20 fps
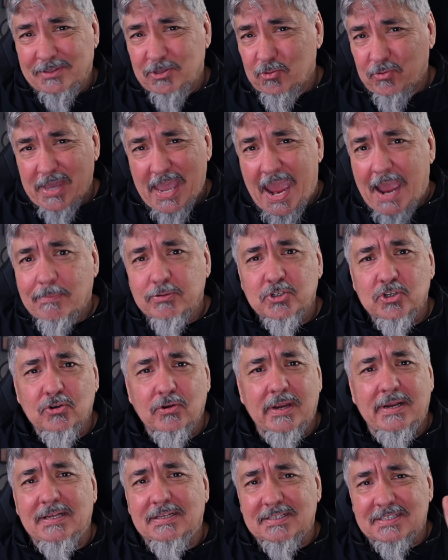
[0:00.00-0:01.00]
you capture
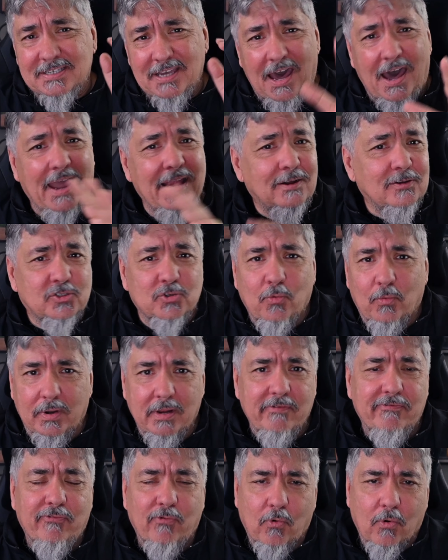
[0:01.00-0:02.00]
an entire
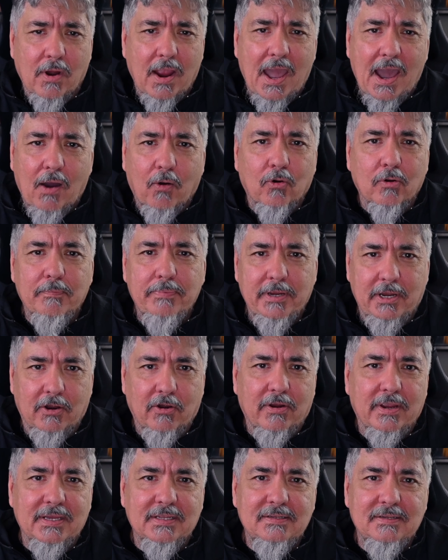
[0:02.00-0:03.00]
24-hour
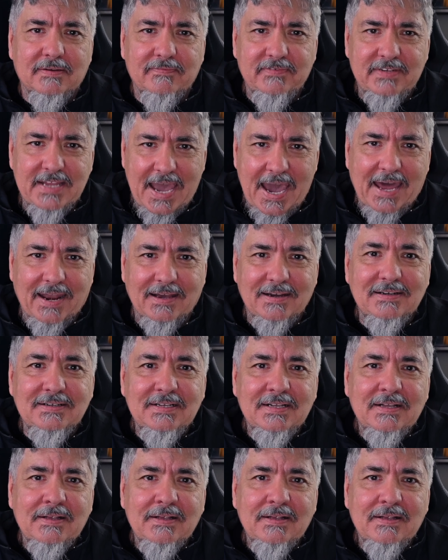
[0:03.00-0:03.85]
period of data.